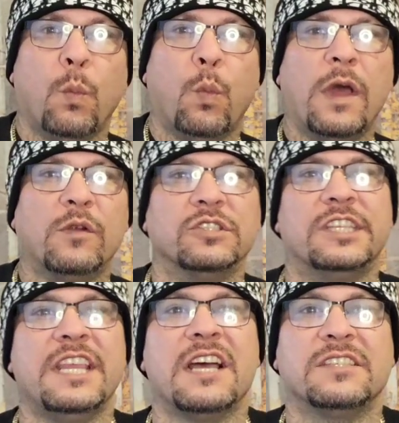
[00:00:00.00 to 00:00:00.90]
Wendell's
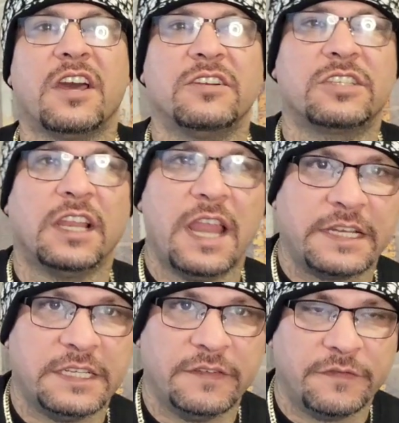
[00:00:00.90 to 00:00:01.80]
Diaz Gunners
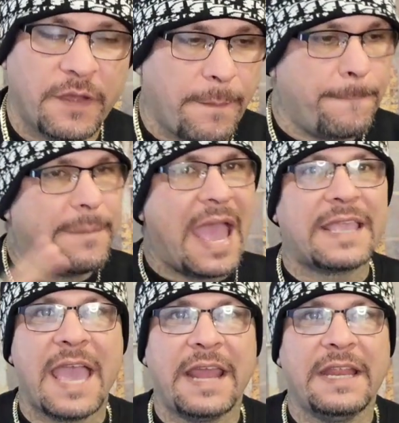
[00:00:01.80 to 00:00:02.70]
Collective.
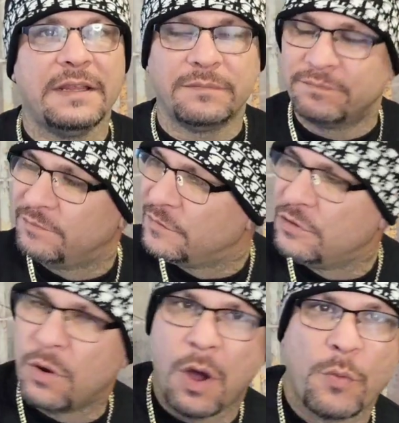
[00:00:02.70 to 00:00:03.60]
Back at it,
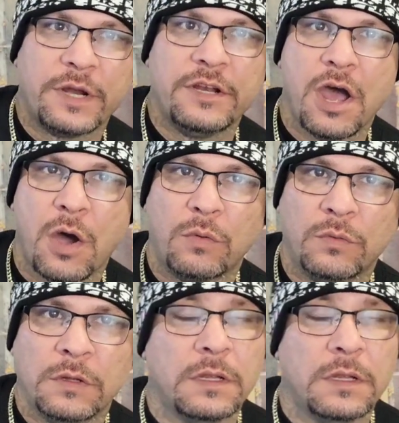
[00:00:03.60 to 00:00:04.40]
you already know.